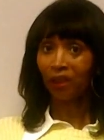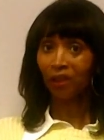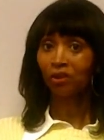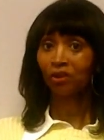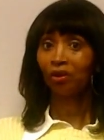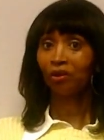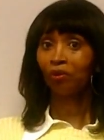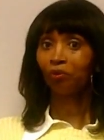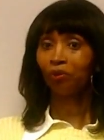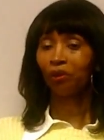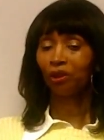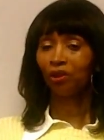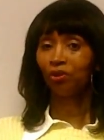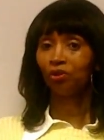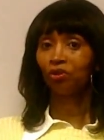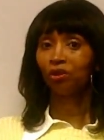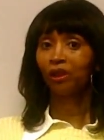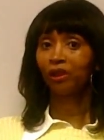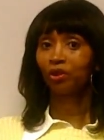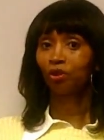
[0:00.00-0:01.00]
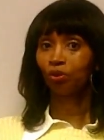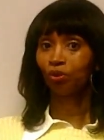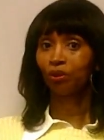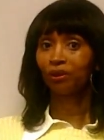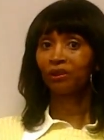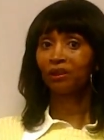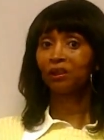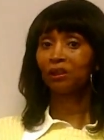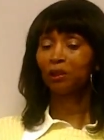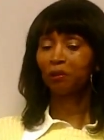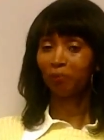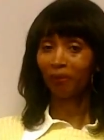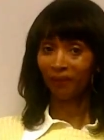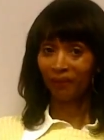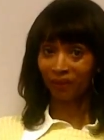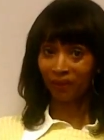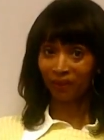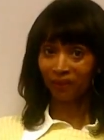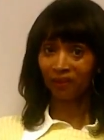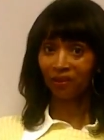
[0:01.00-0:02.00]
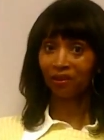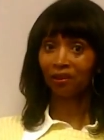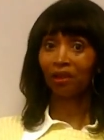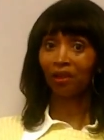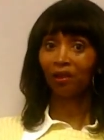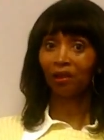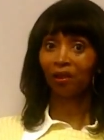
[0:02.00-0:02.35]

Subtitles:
so that we can use that towards expenses,